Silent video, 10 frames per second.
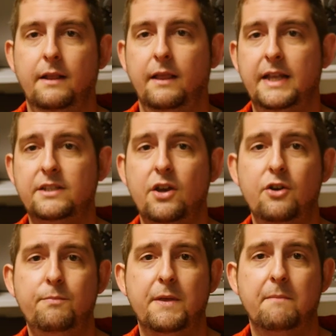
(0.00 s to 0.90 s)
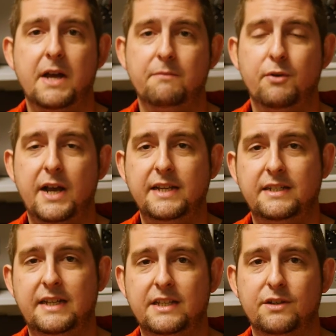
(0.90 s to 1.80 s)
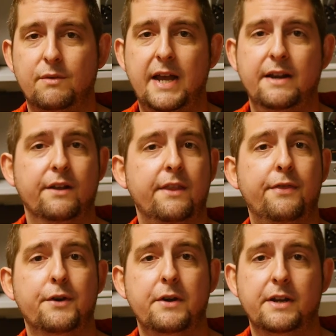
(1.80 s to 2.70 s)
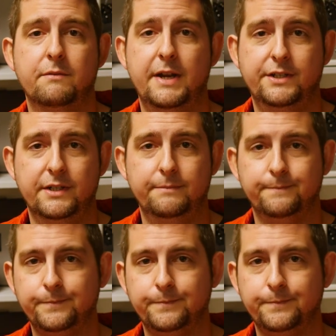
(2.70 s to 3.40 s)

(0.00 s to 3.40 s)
Let's hope that Monoprice gets it right on the third iteration.